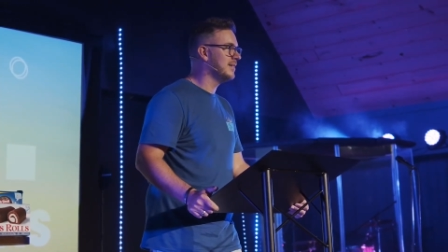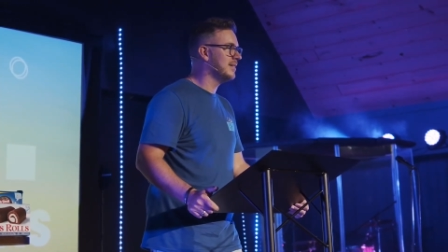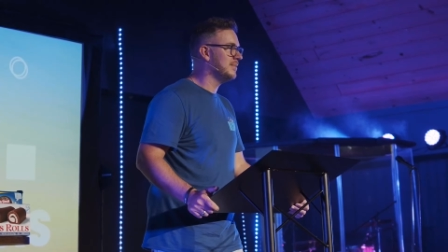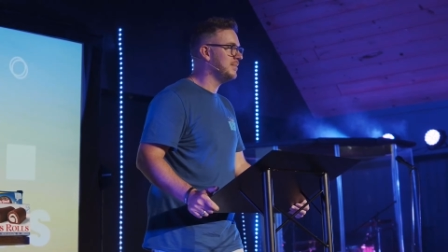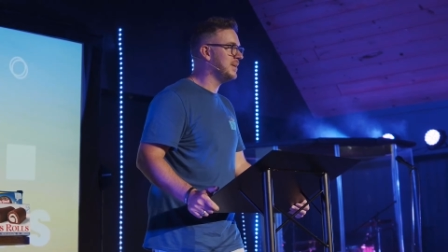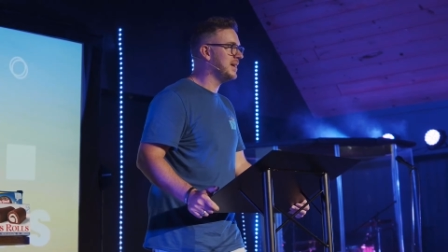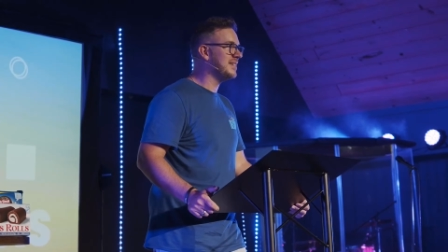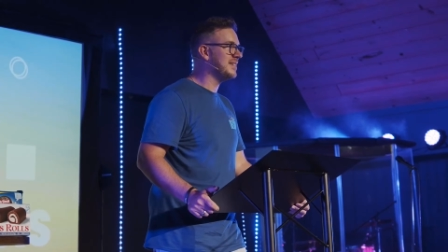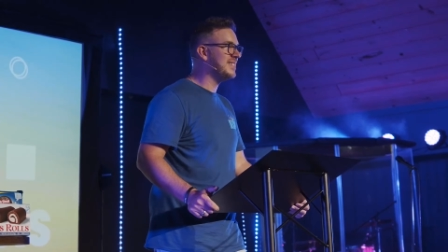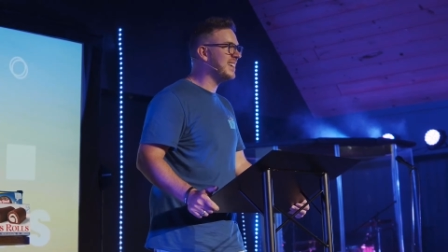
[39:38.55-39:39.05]

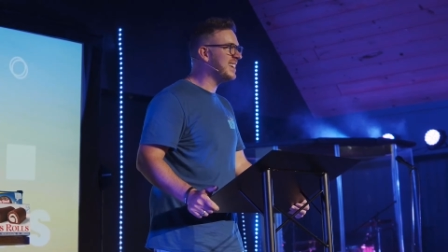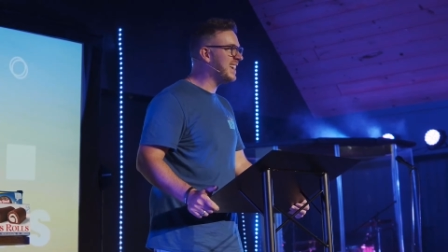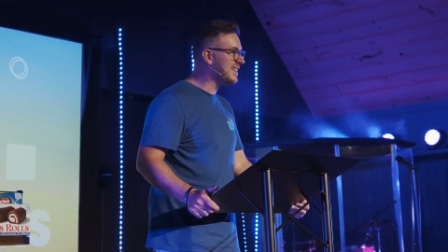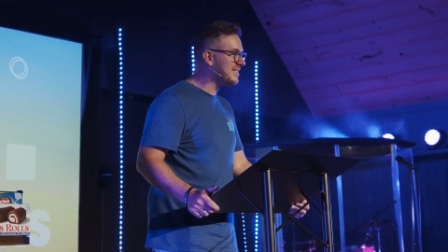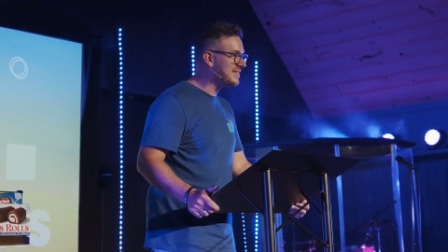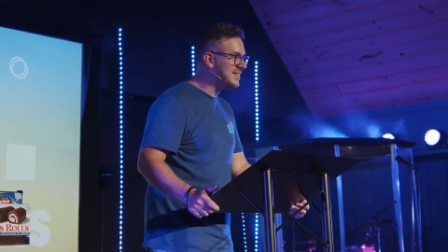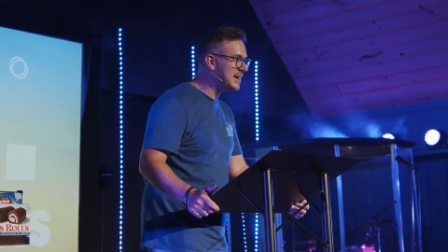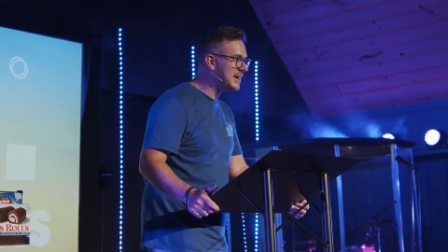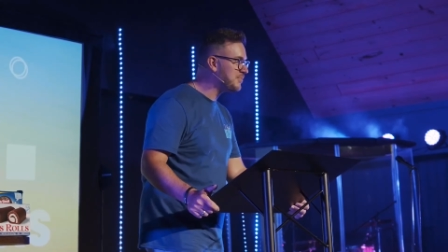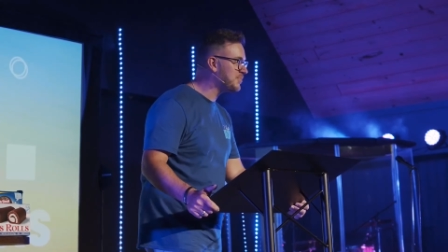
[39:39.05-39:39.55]
because they
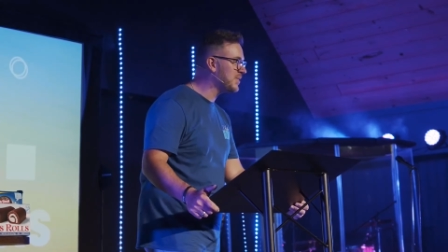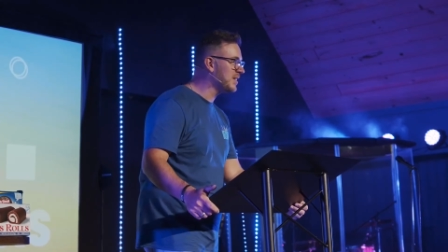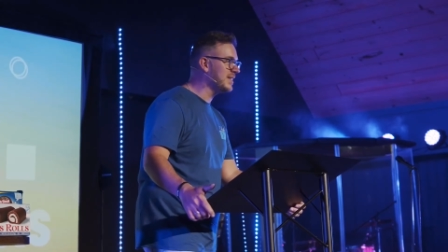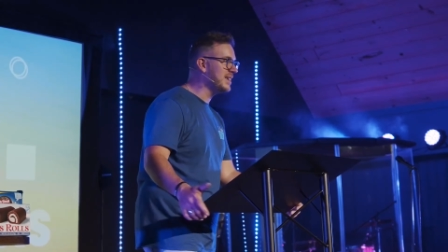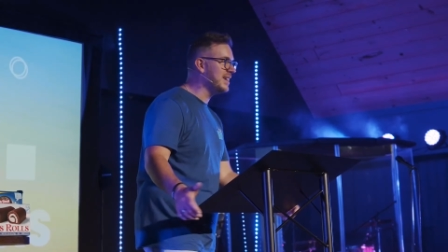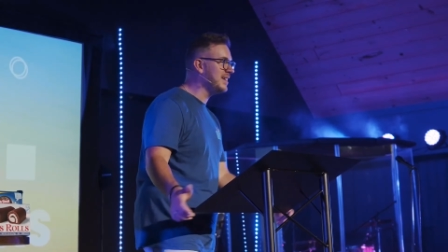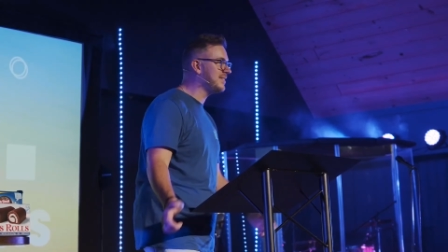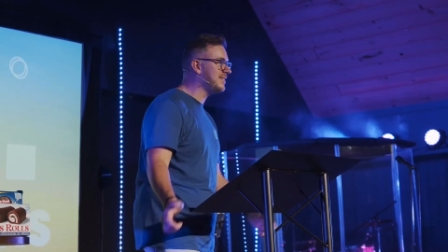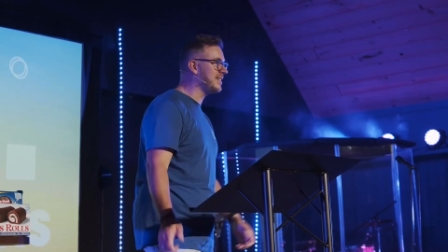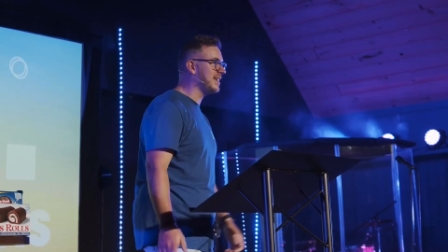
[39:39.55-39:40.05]
get tipped the
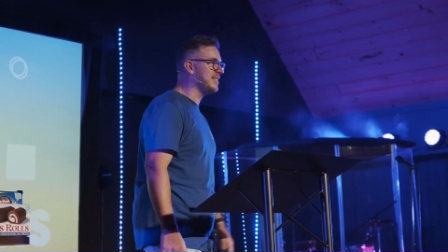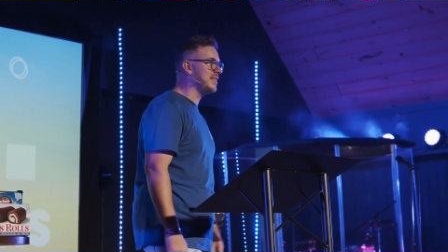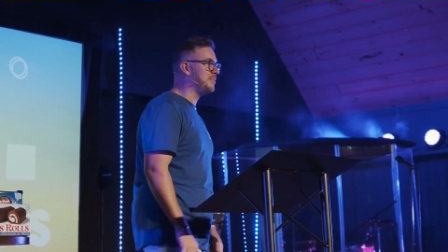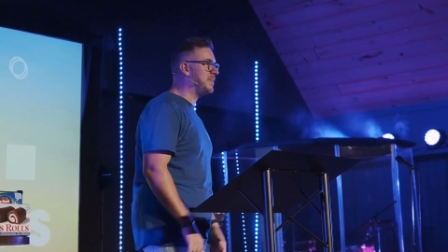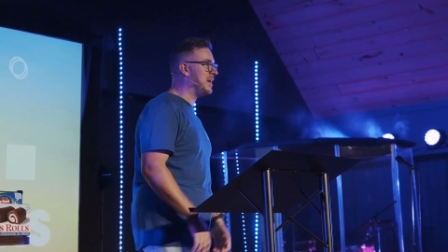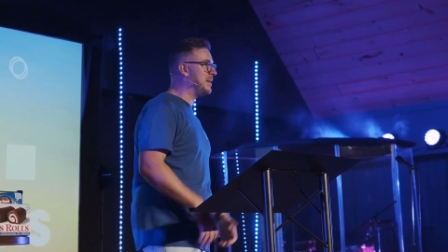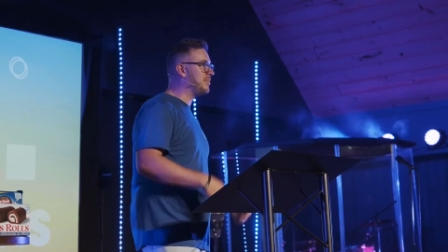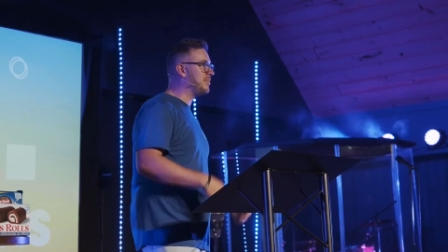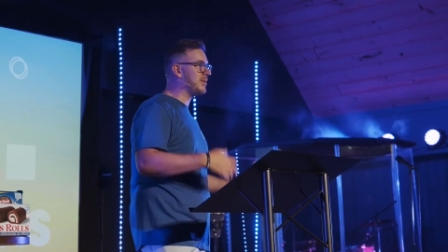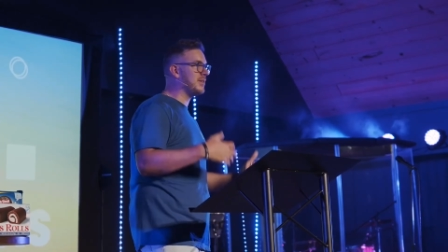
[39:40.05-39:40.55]
least and the
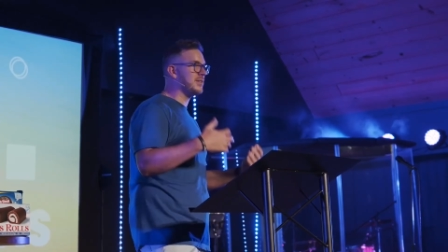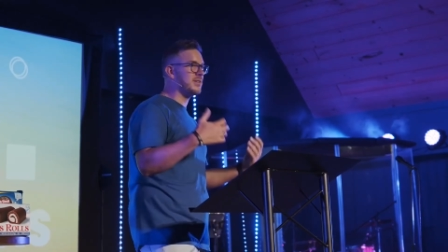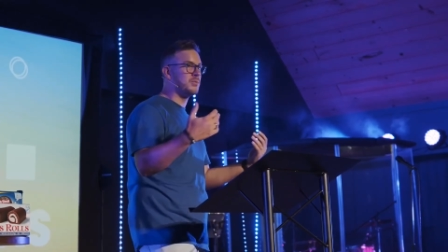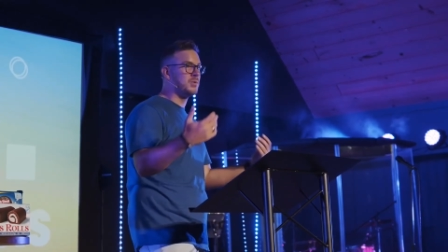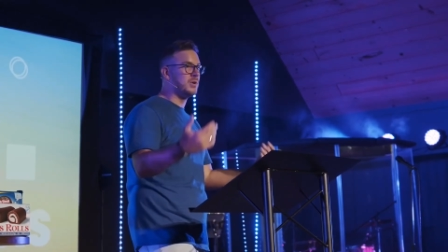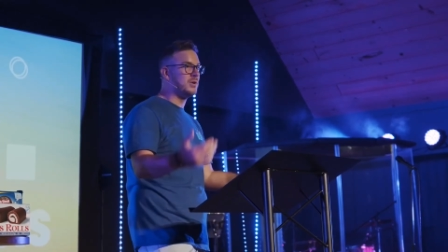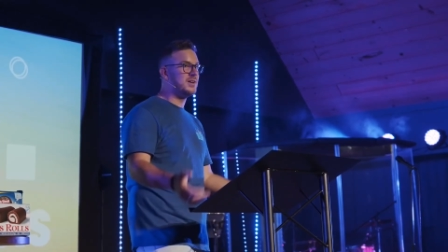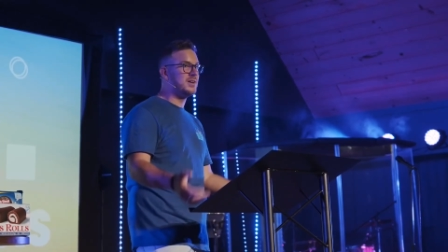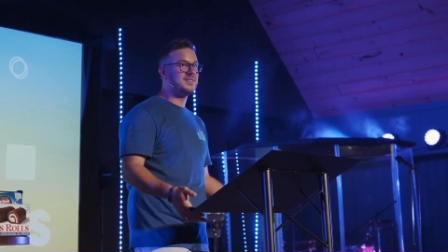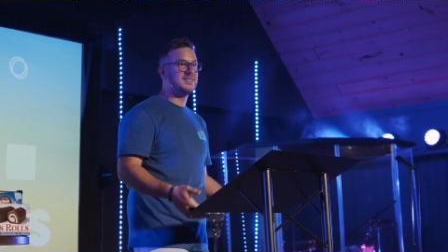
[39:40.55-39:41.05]
people are the
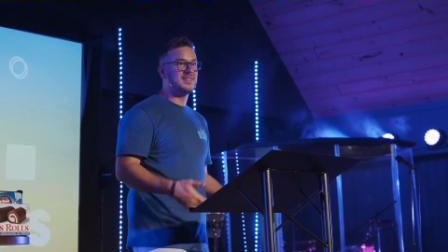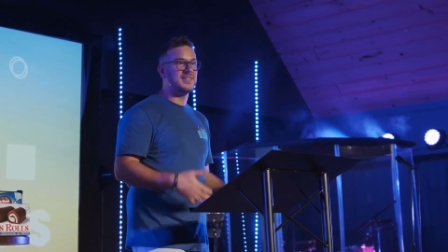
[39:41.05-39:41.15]
rudest